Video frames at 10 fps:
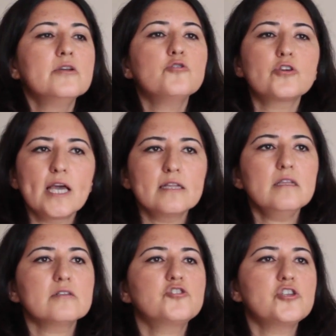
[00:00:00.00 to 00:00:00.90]
You
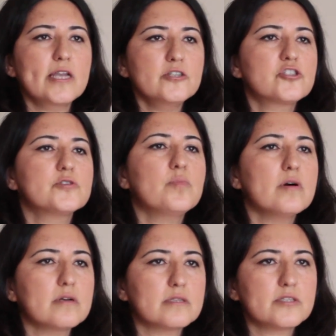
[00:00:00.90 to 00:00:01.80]
cannot change the
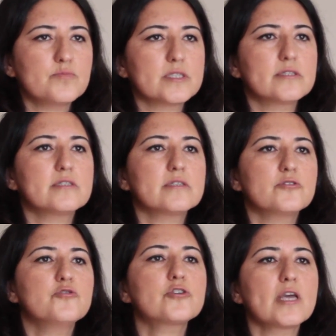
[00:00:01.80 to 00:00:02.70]
past, but
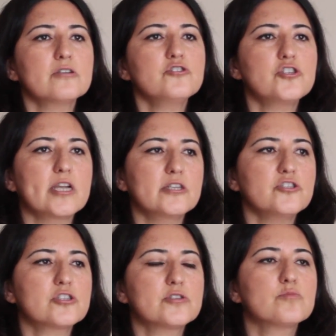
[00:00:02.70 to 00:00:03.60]
you can
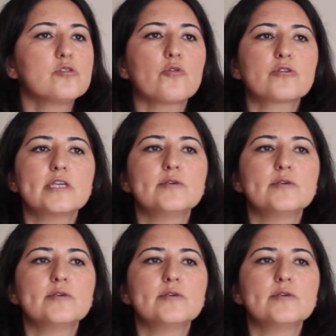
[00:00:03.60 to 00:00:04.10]
change the block